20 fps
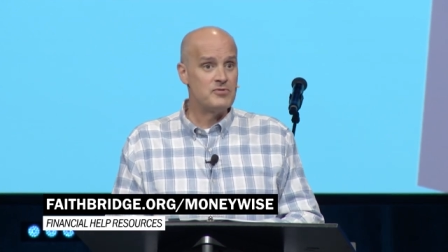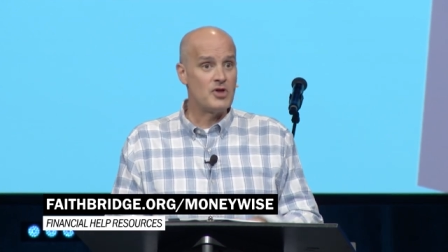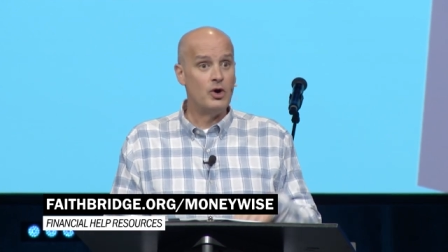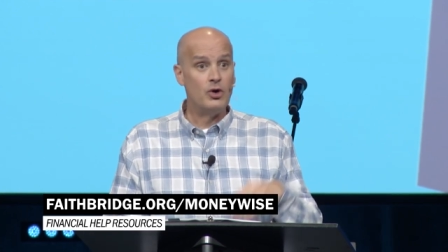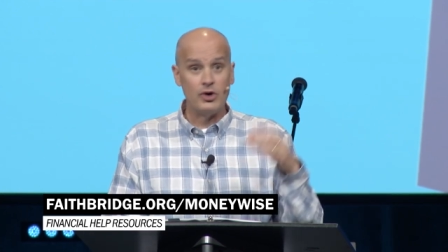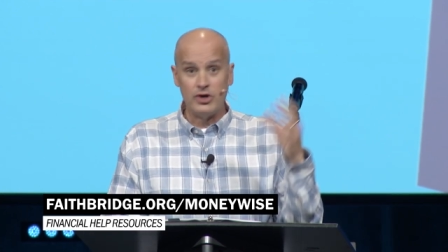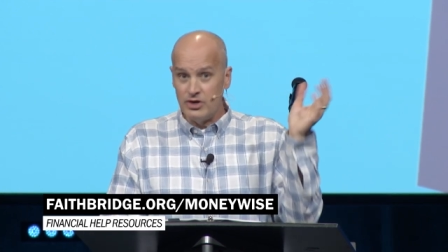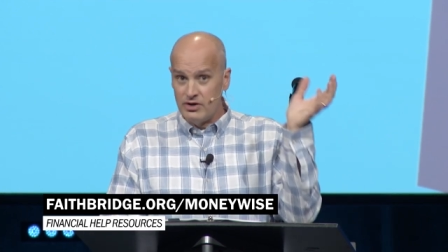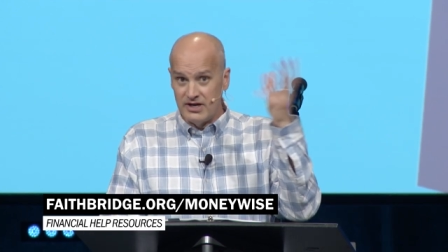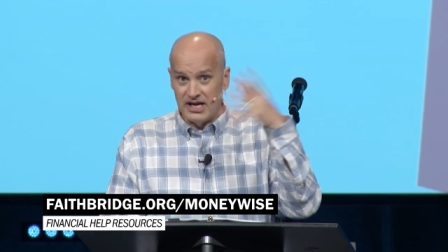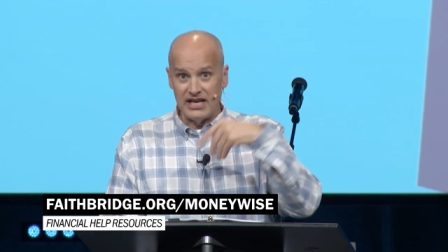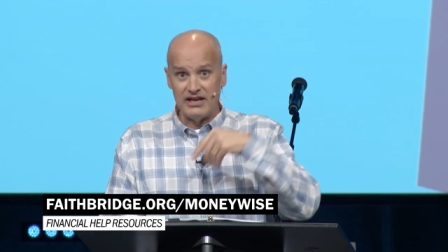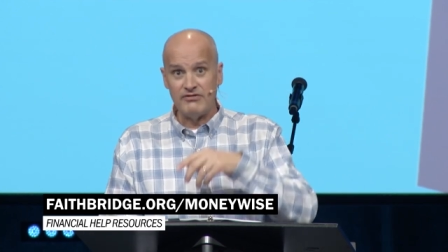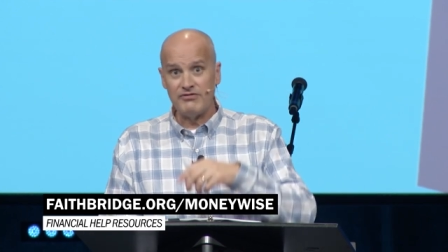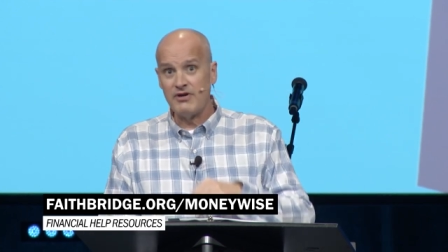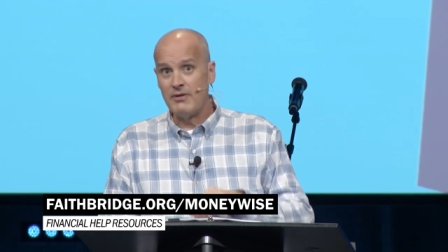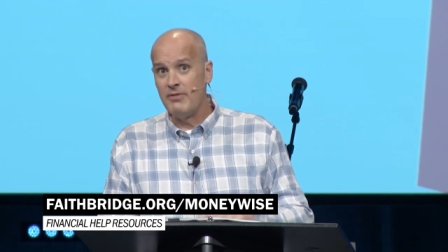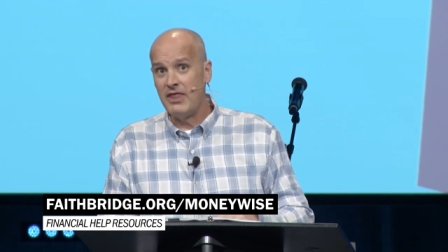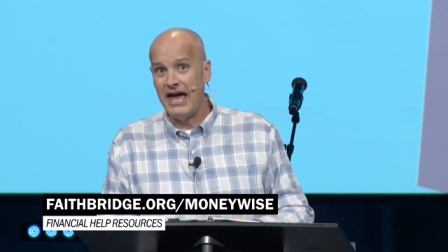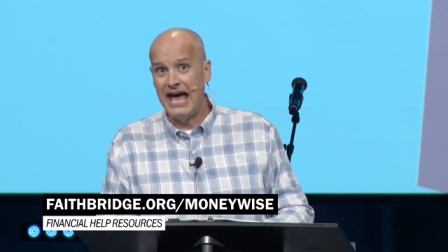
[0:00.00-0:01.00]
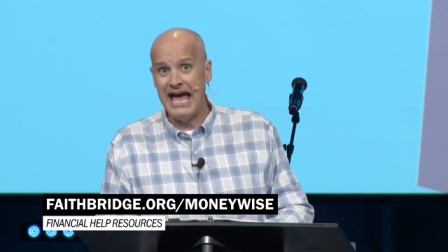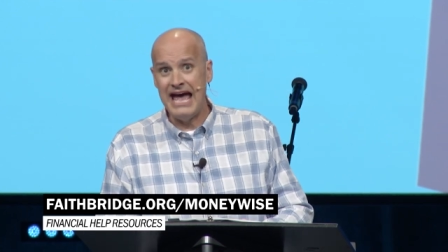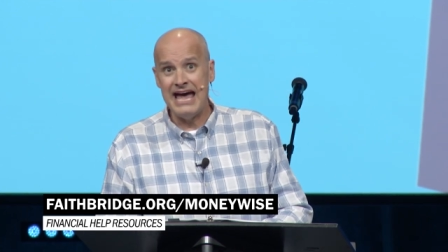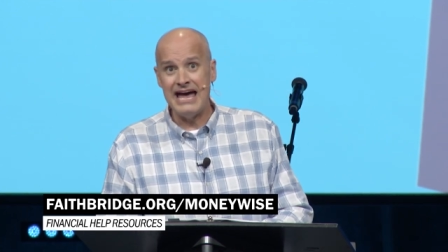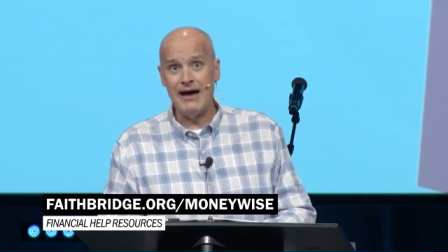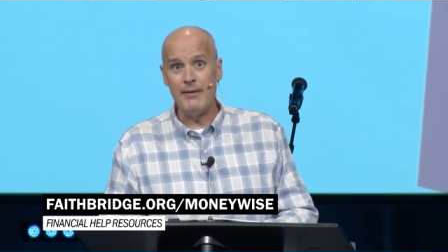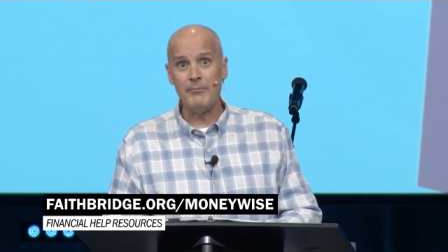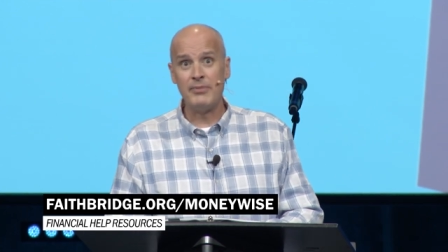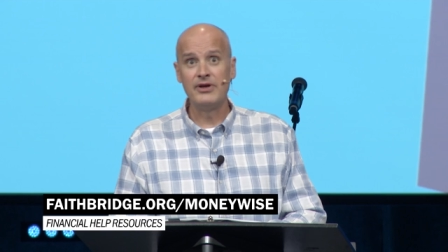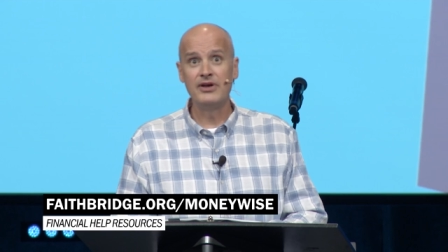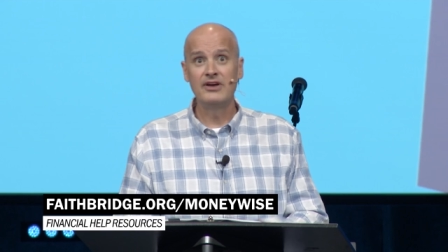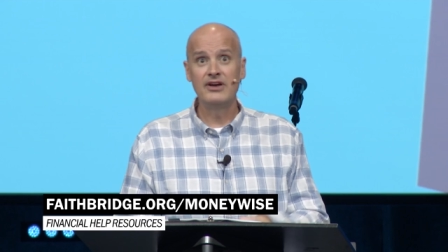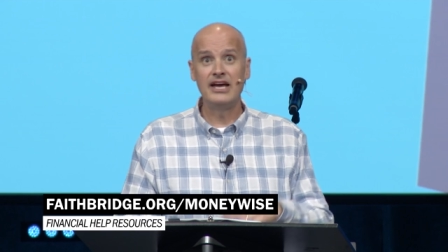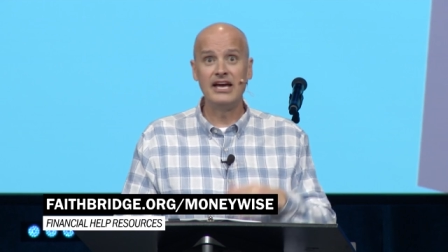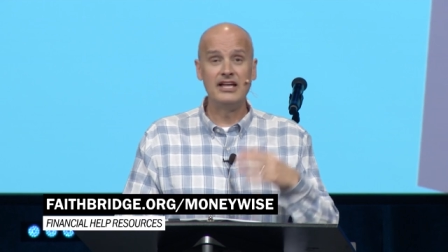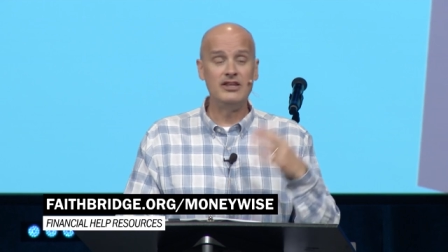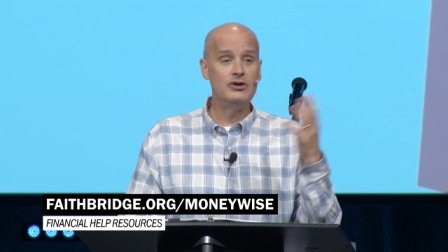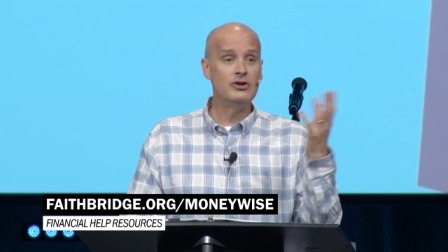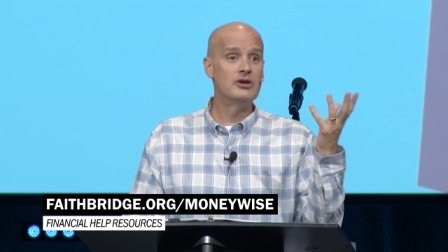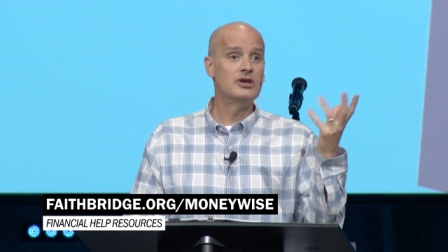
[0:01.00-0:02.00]
or you can get it from the app,
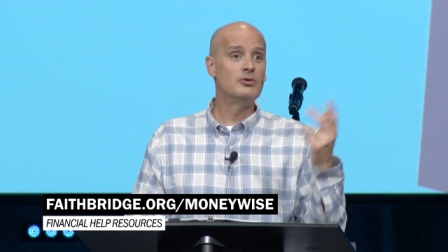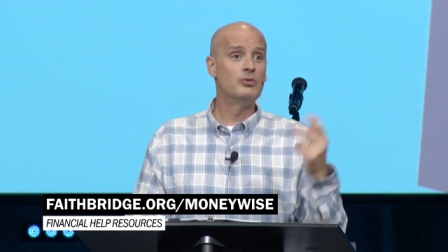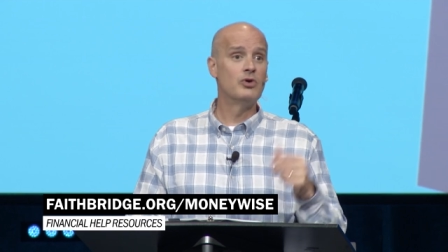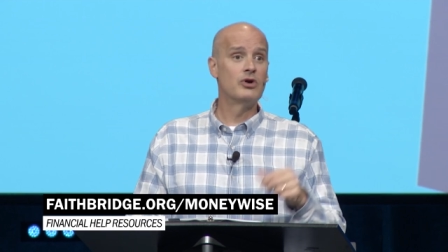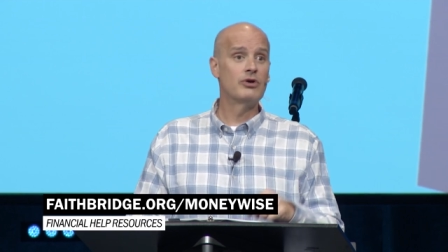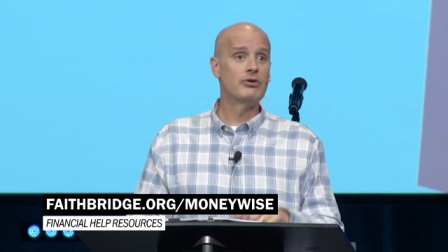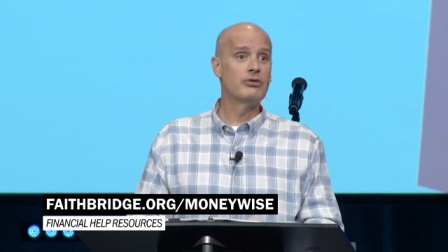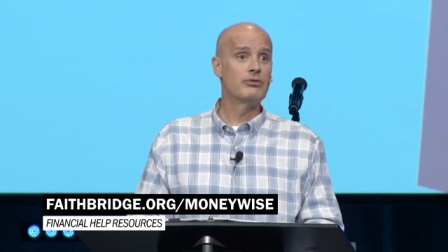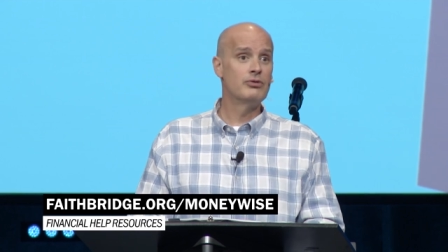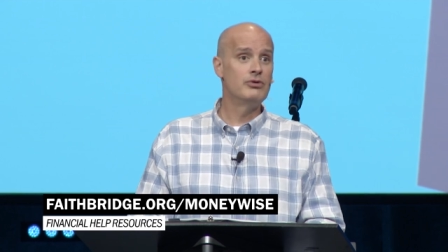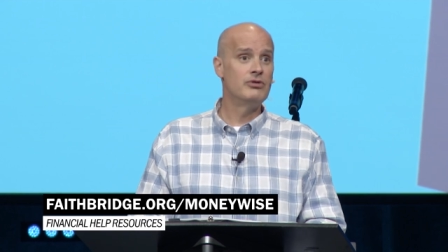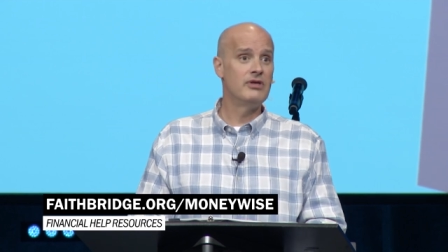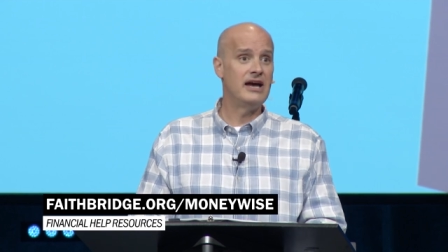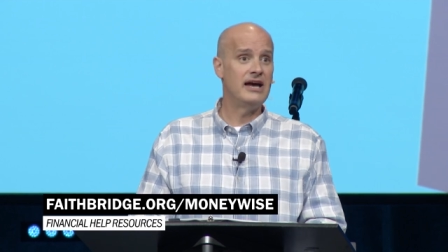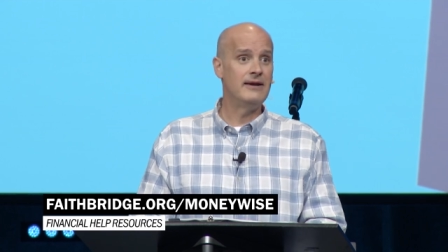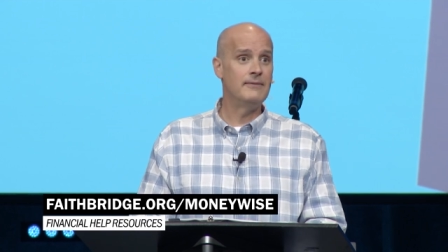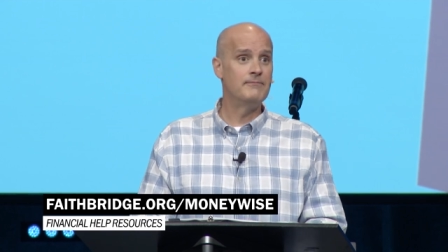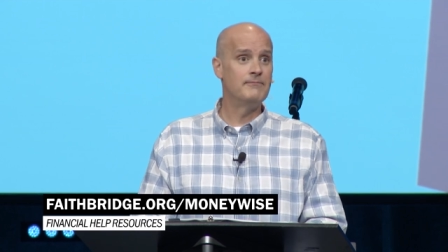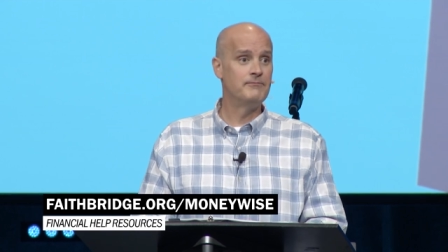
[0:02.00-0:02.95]
and you can work through that